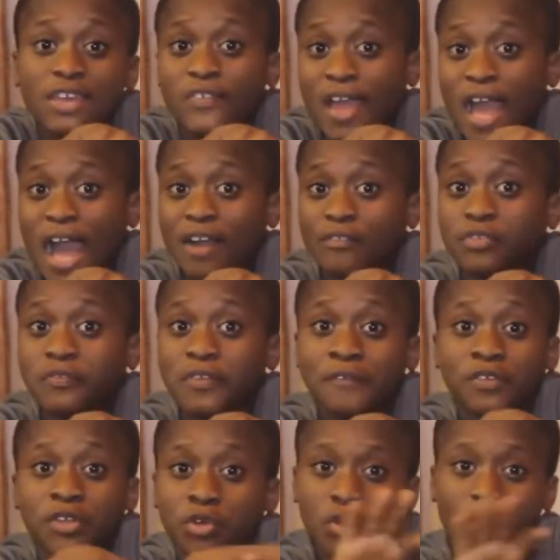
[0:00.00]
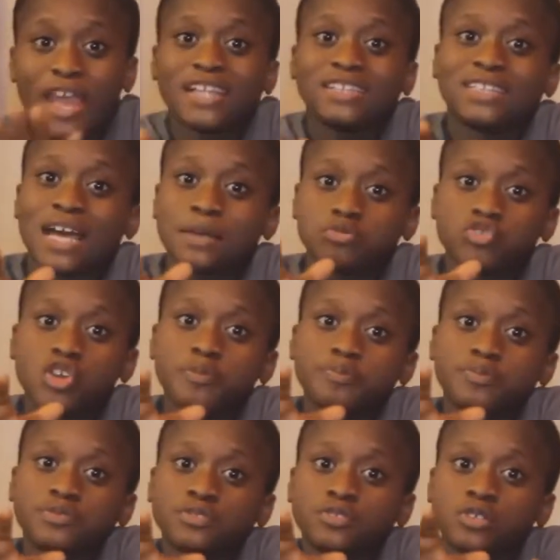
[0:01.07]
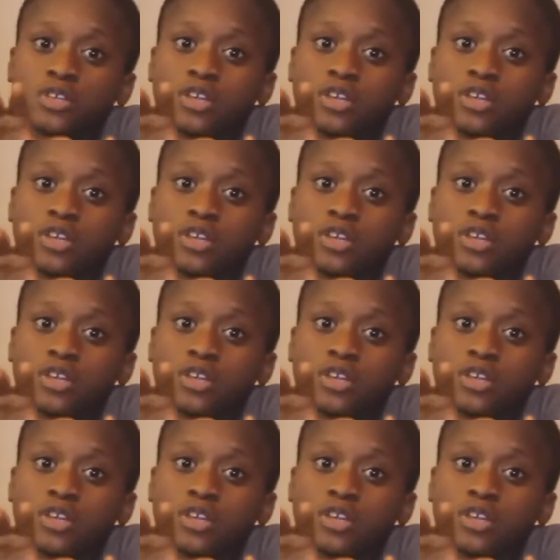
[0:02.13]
If you have a low-end laptop